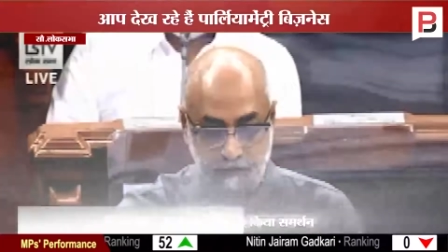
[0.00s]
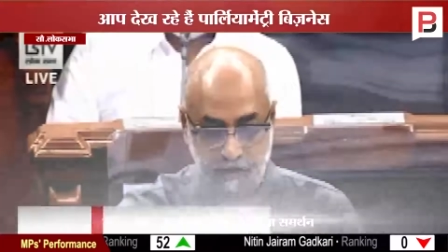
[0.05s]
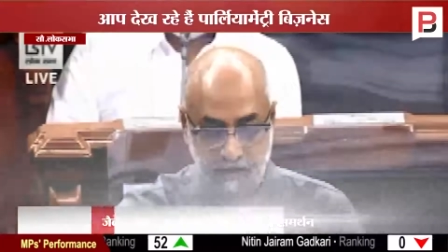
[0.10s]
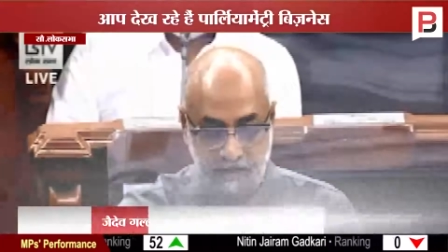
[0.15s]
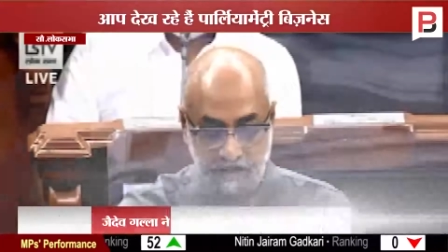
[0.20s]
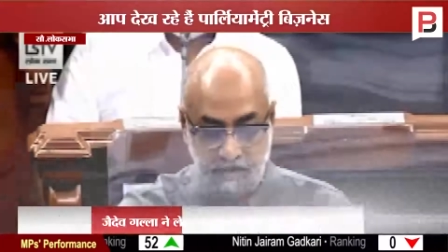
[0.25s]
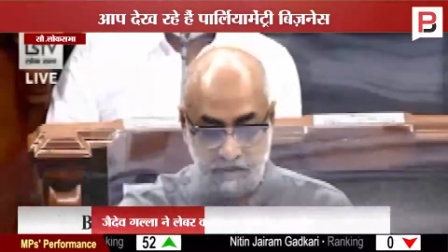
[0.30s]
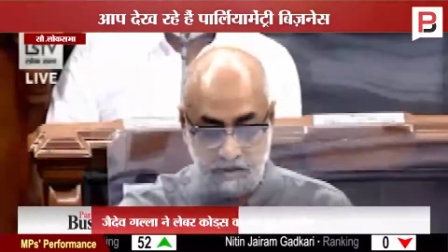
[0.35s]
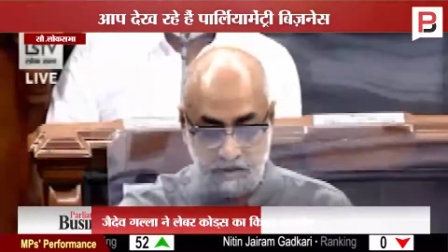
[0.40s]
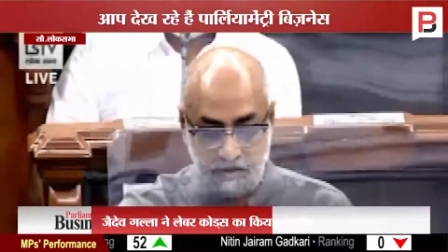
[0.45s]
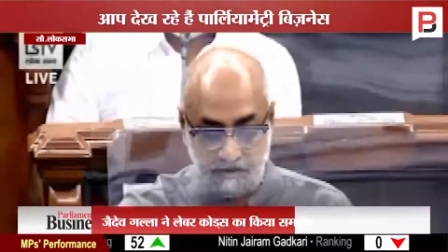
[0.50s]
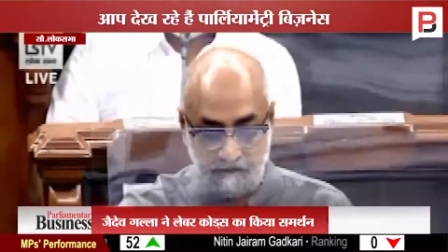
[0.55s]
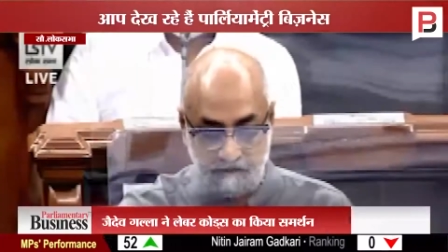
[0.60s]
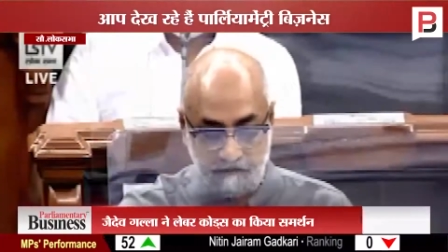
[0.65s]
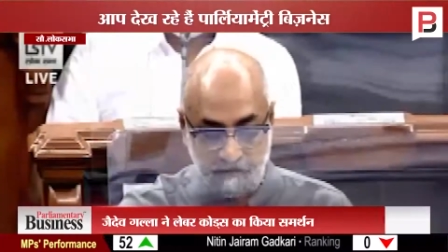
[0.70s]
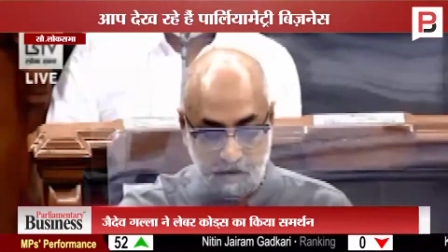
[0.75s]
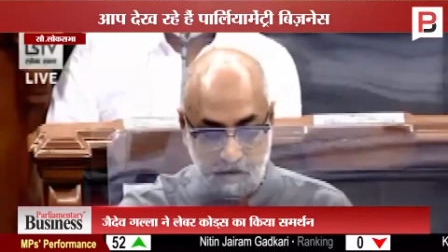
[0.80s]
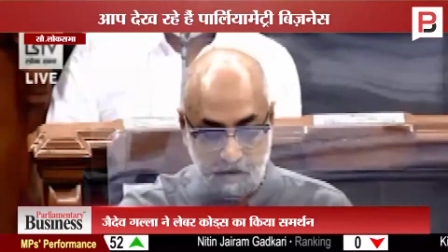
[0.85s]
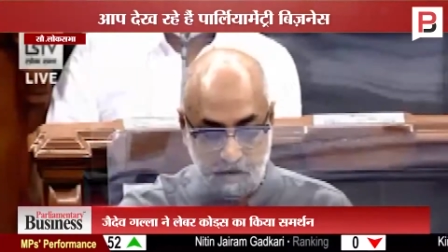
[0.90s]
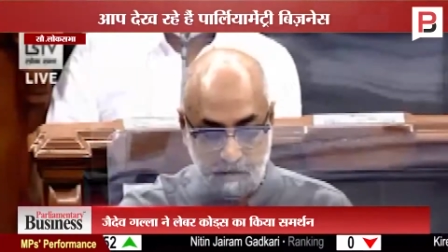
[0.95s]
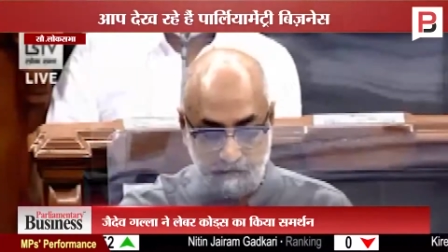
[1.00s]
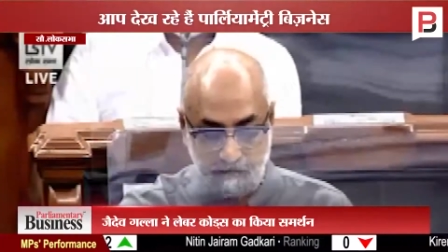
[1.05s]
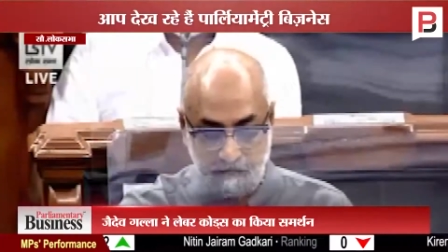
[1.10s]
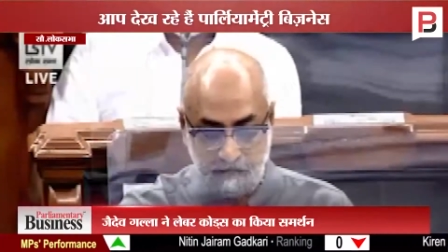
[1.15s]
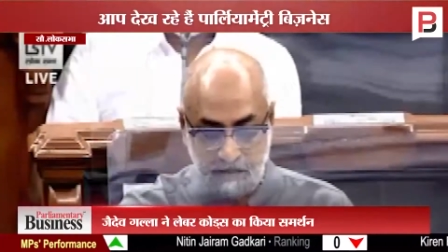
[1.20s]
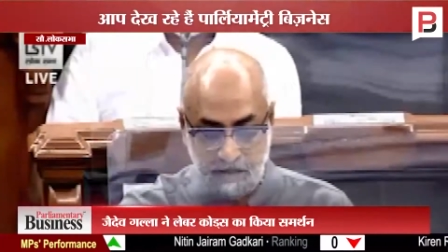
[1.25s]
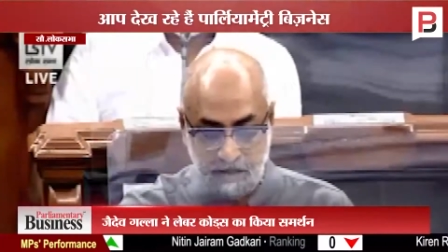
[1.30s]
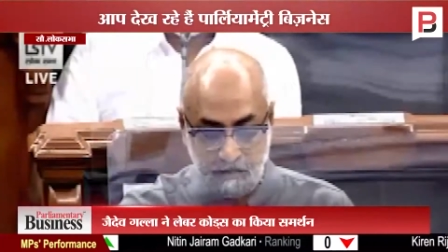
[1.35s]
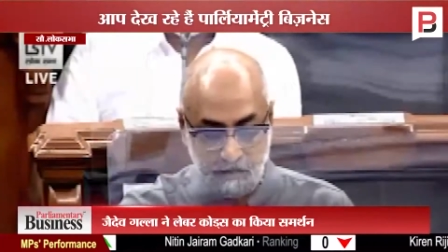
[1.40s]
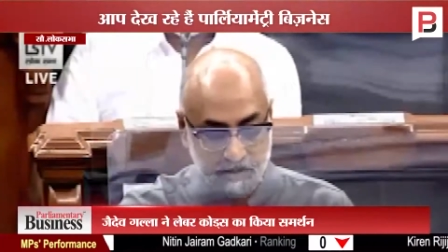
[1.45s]
is pleased to conform
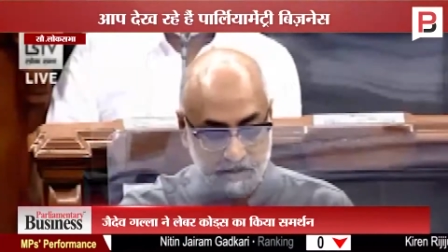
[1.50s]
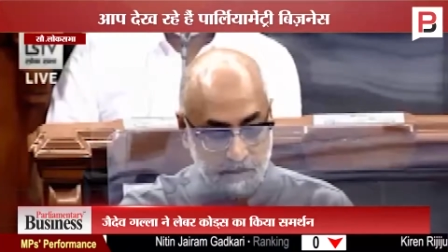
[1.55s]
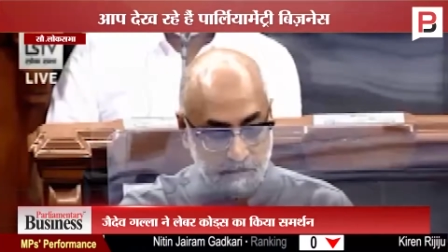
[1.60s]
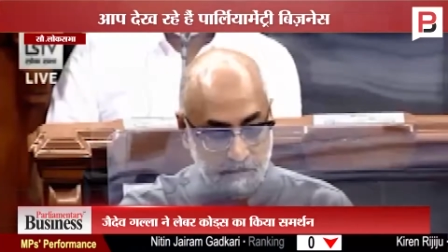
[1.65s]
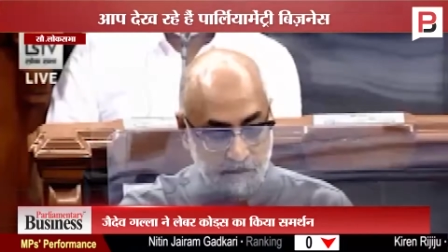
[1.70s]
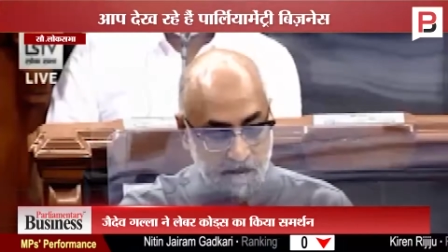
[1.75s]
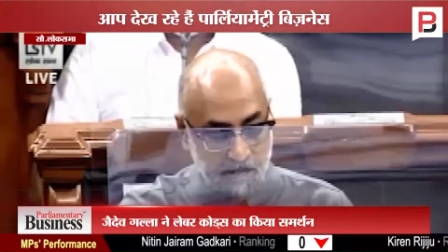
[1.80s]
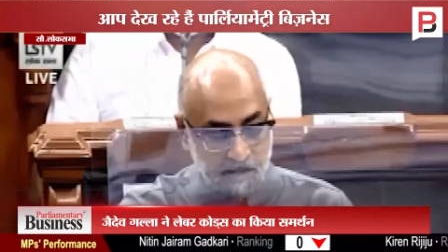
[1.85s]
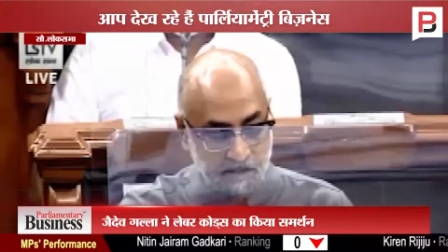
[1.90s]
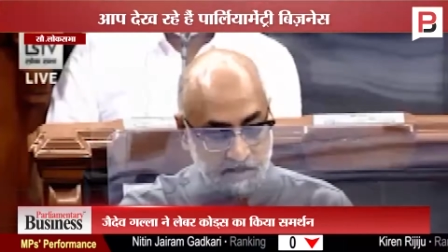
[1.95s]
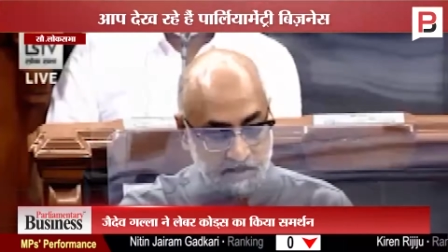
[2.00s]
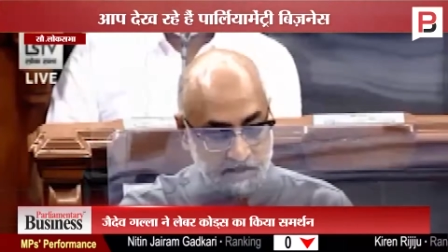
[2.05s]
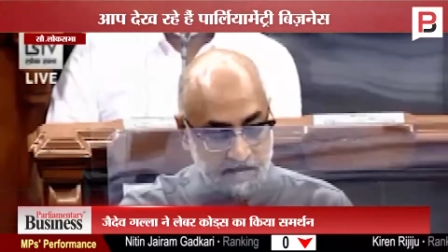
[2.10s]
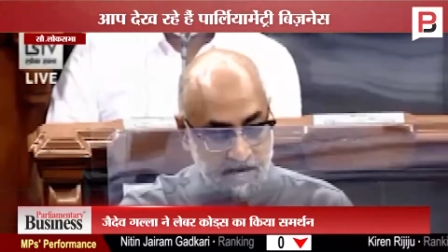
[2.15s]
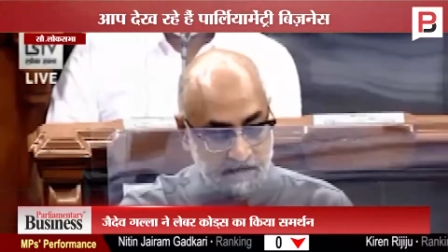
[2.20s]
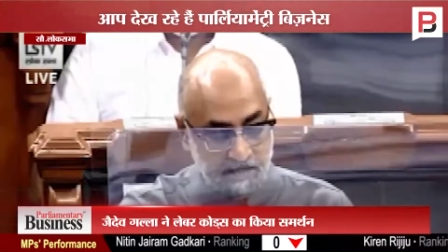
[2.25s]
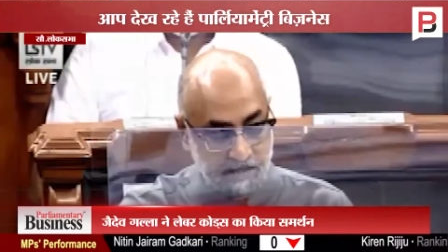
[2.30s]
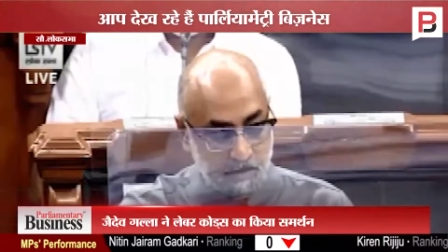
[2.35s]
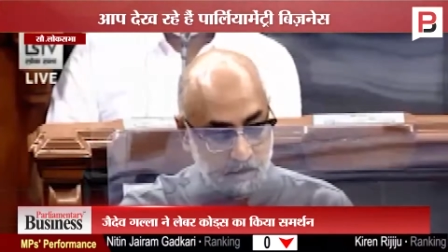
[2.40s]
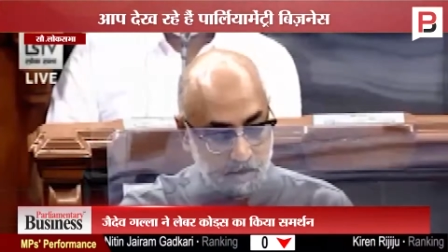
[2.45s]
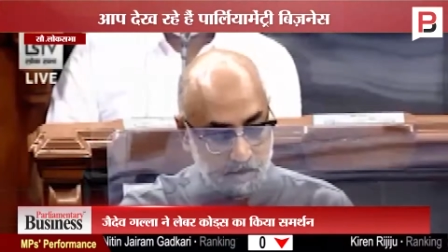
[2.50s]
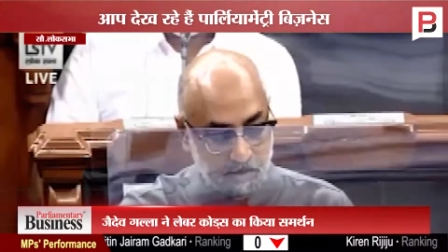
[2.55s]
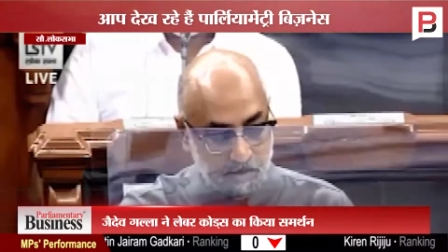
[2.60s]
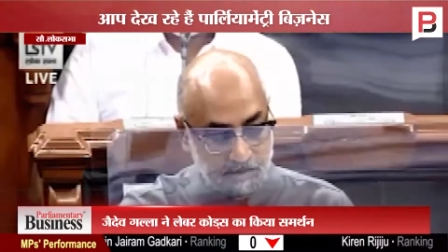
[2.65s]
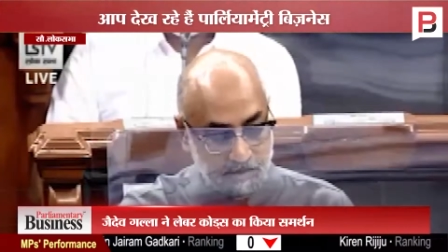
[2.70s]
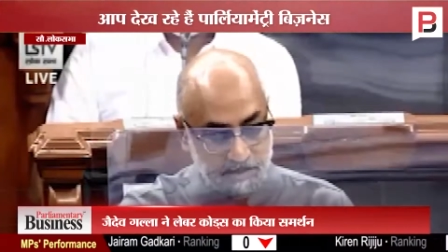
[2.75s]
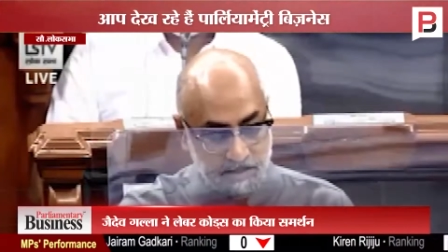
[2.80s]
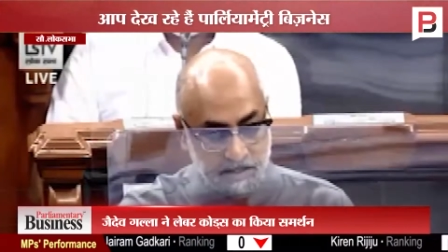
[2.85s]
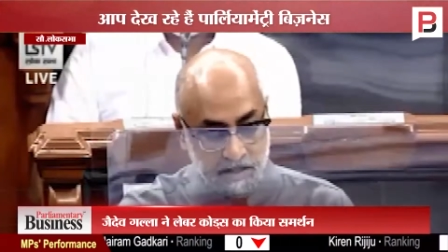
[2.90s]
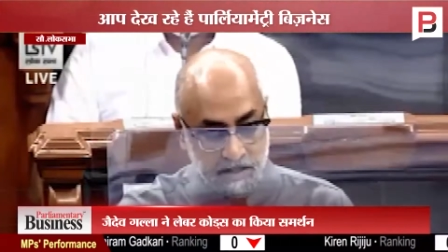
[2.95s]
with the model standing
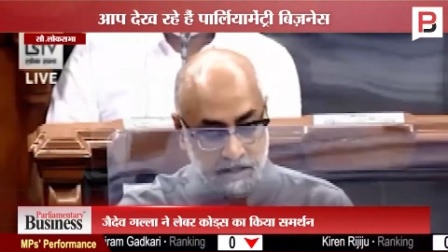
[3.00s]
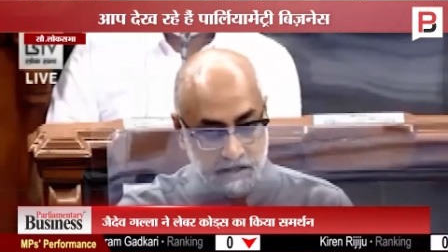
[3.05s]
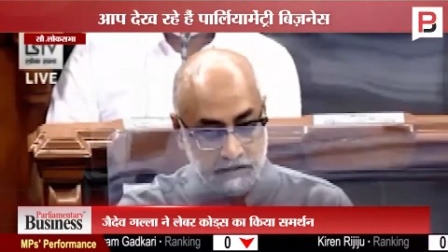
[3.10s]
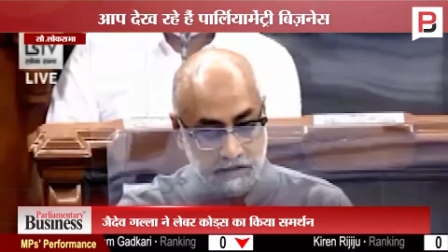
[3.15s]
orders,